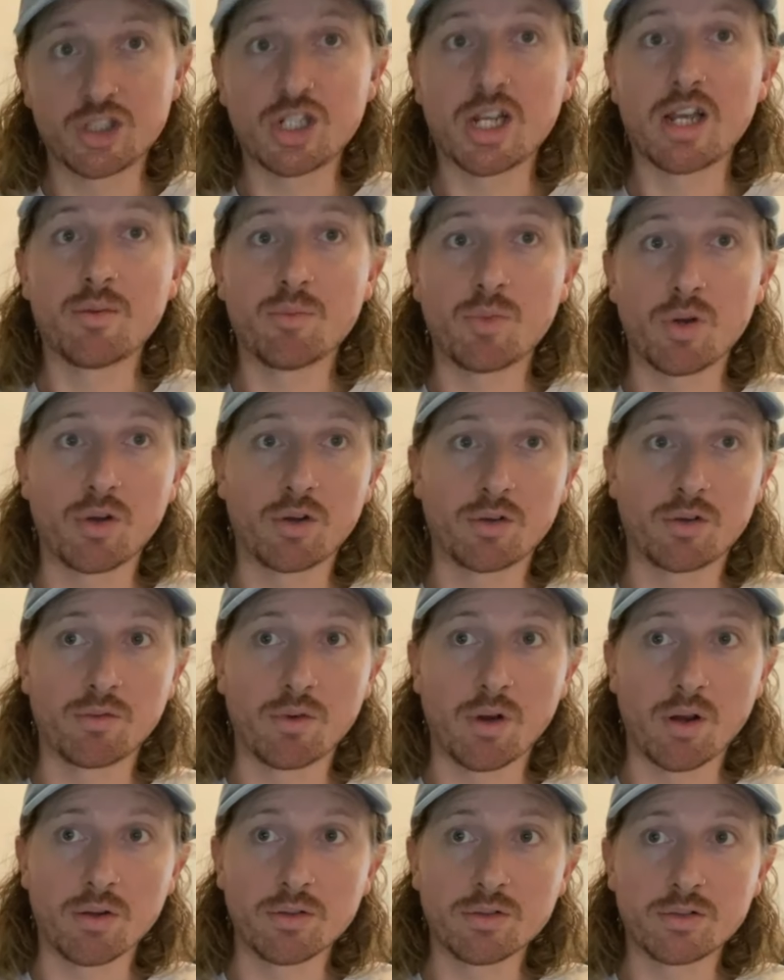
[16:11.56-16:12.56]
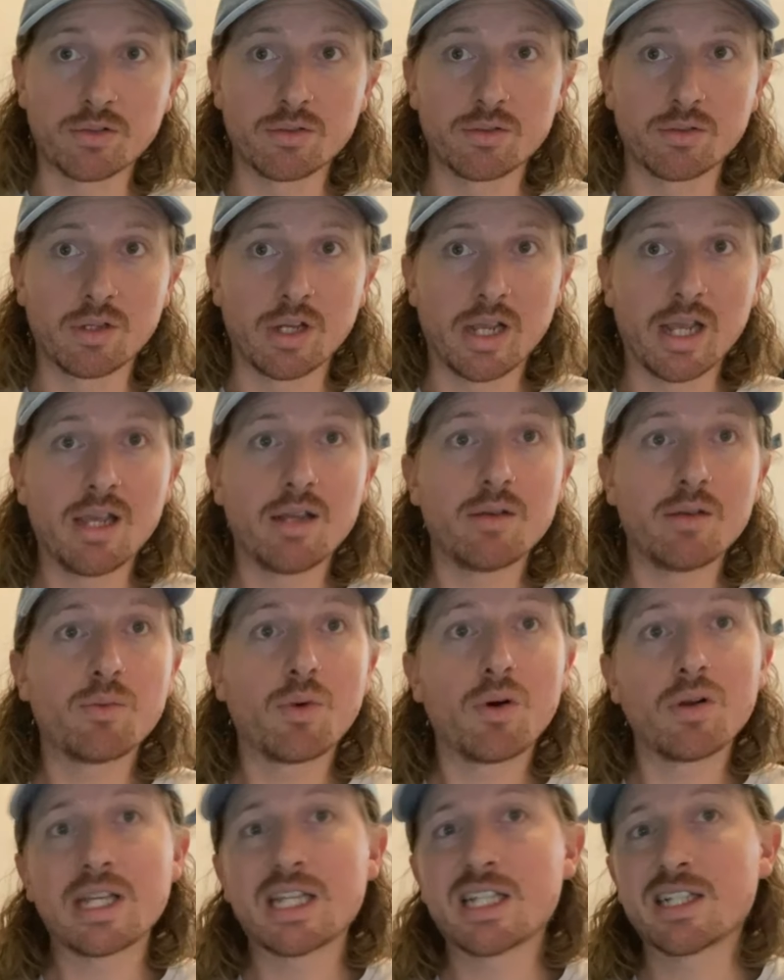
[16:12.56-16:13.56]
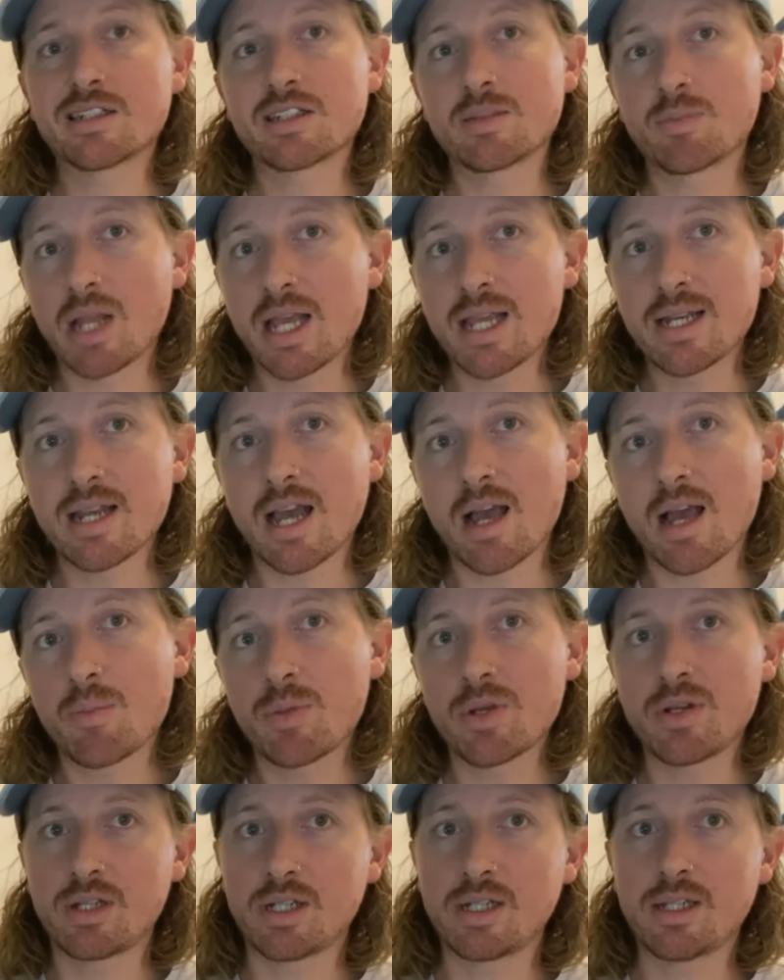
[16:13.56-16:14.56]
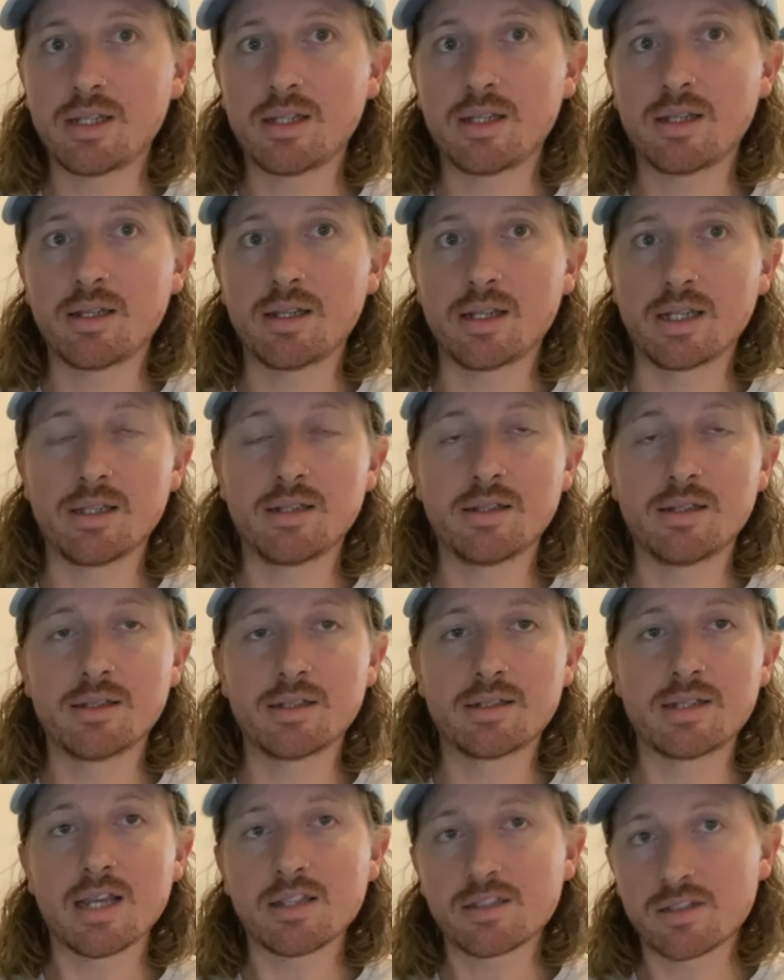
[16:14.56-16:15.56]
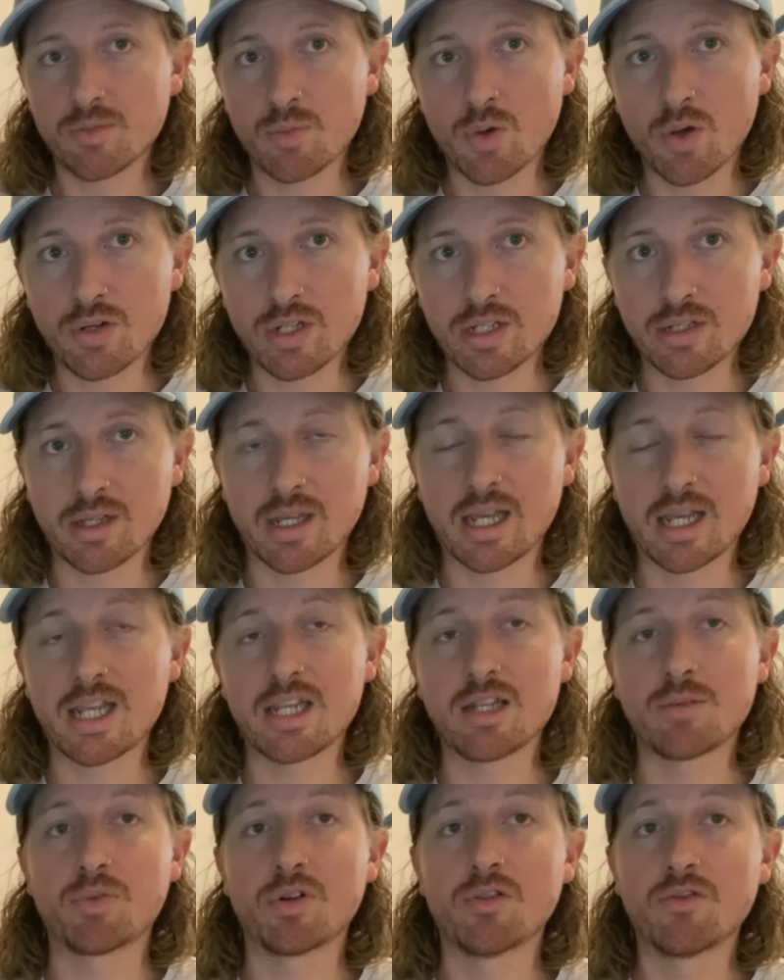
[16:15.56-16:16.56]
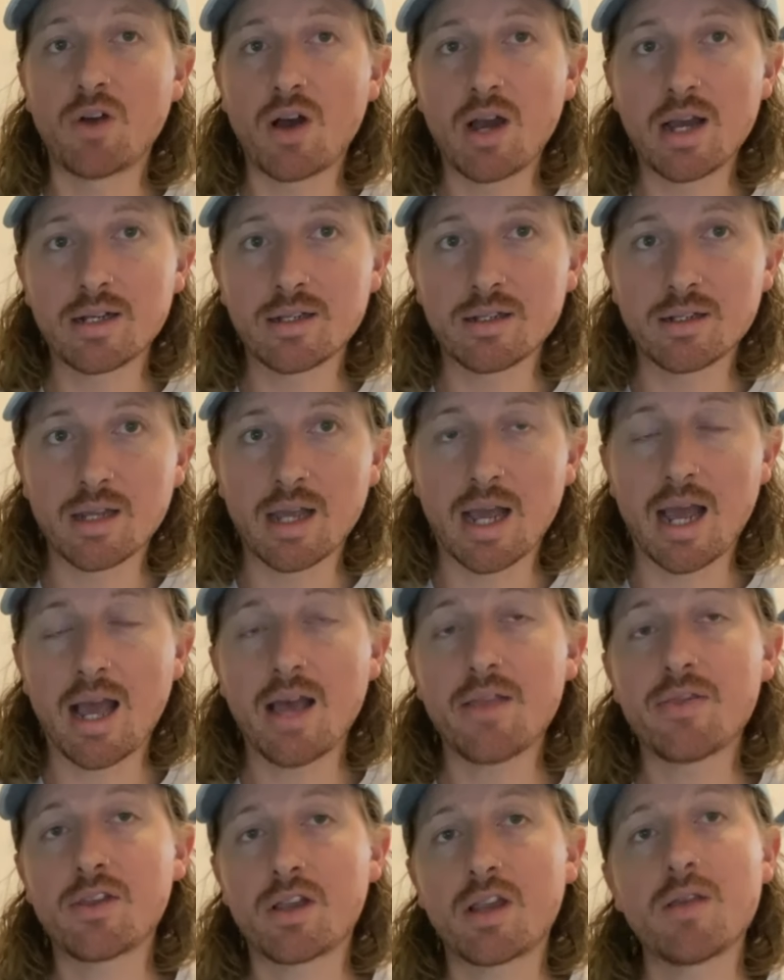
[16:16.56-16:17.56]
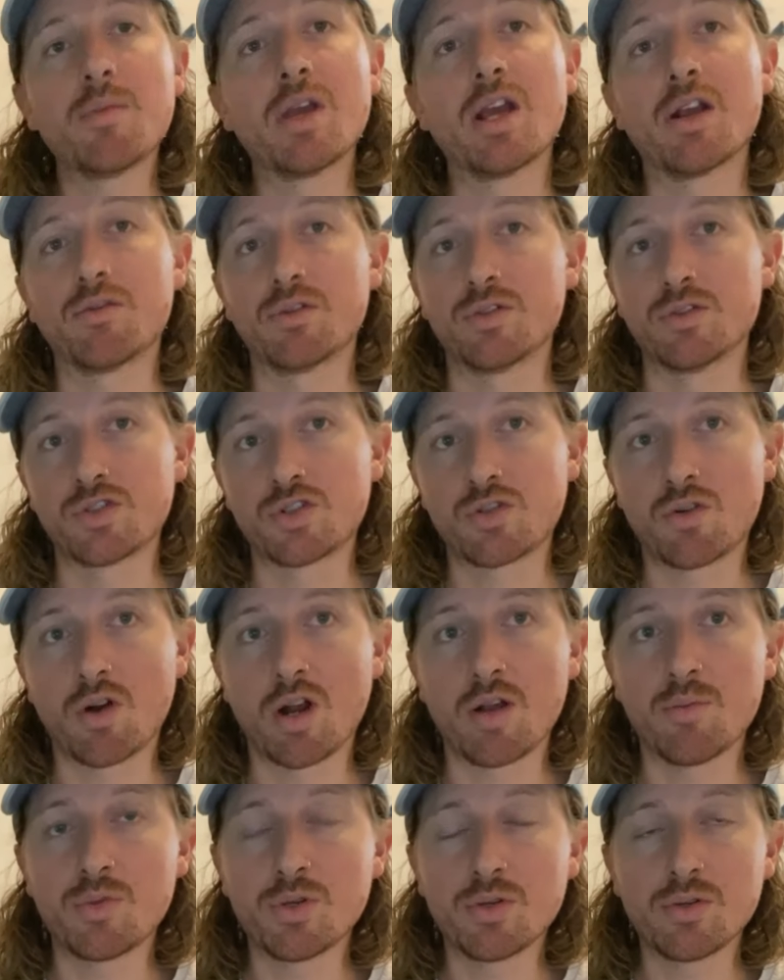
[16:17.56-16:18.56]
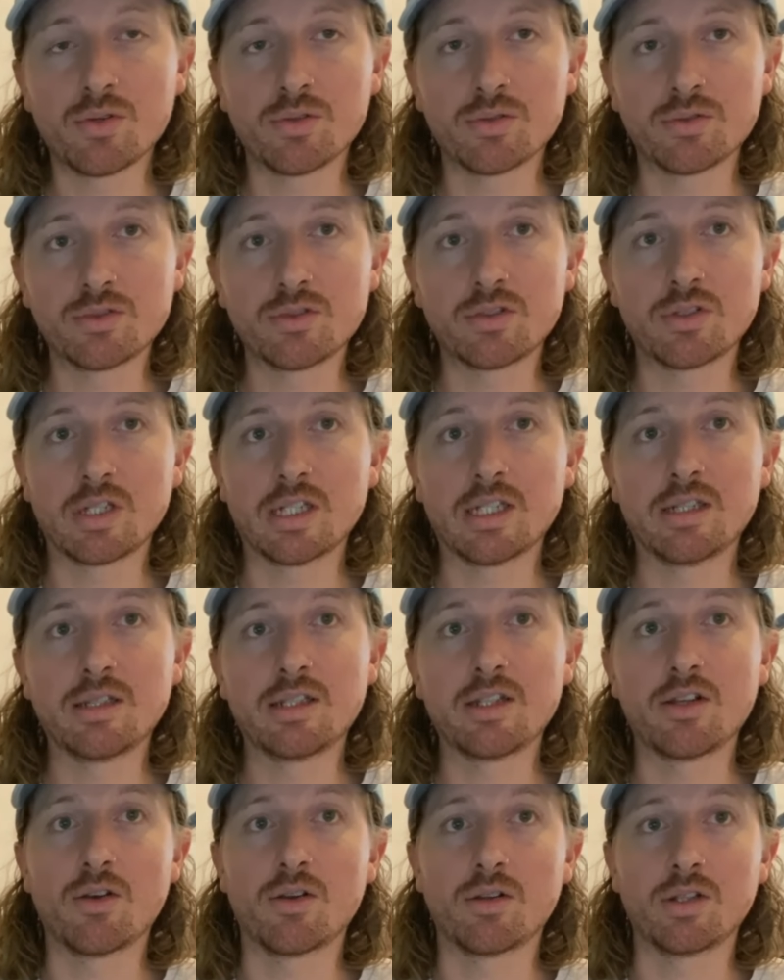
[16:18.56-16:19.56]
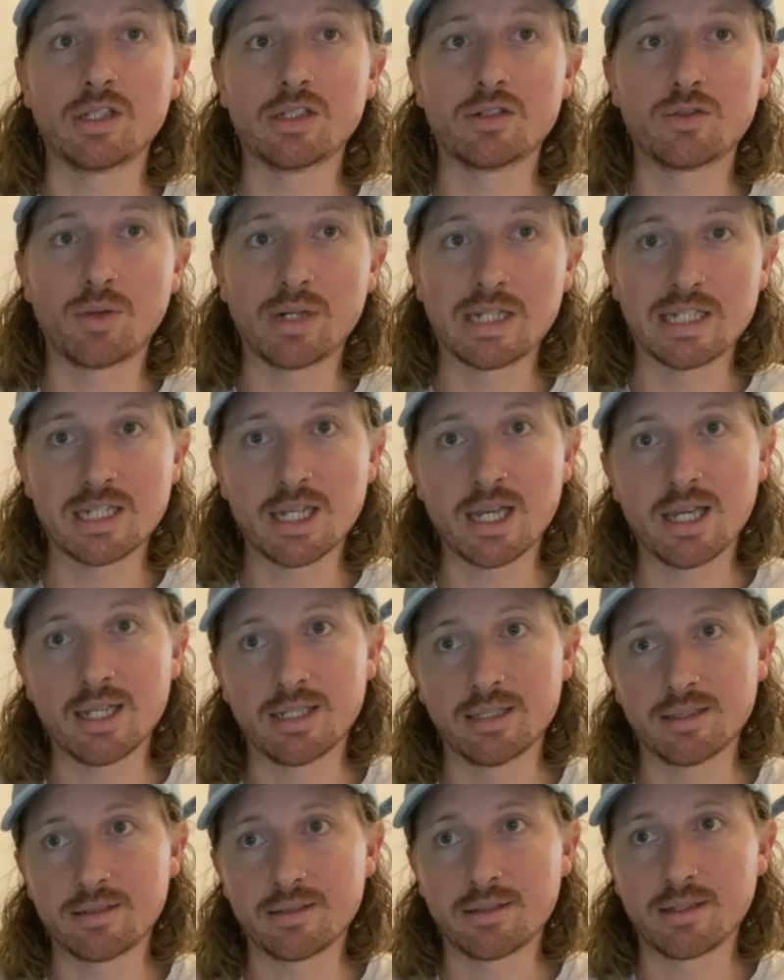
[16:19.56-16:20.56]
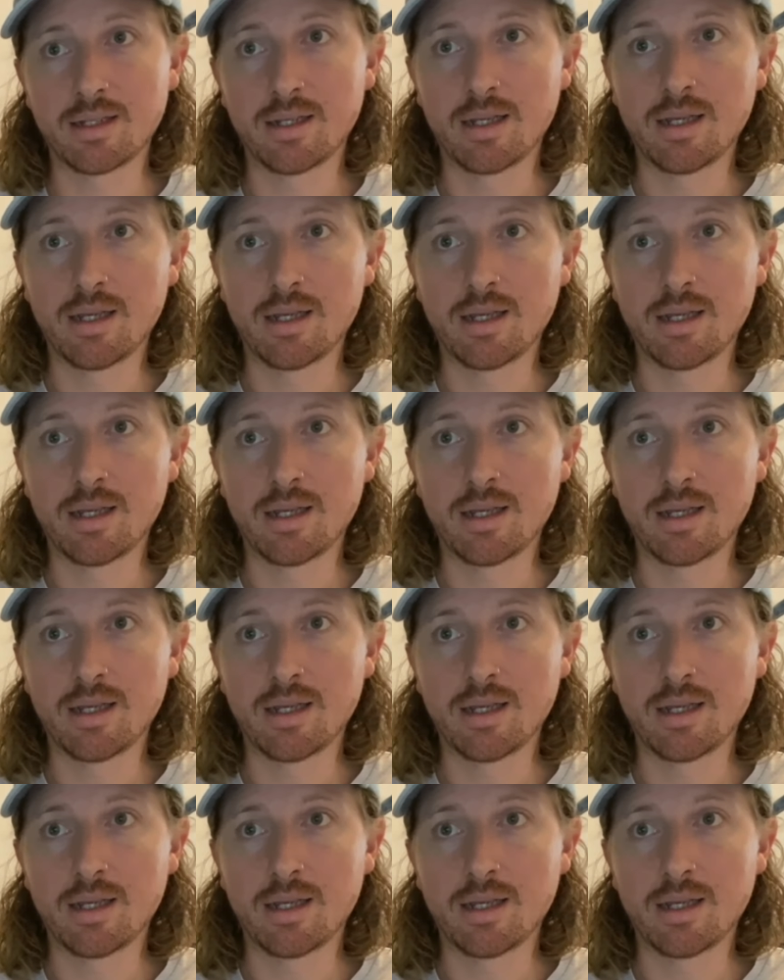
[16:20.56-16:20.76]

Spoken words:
Schanberg wrote and what he explained happened here in the testimony that he provided at the Khmer Rouge tribunals in the early 2010s.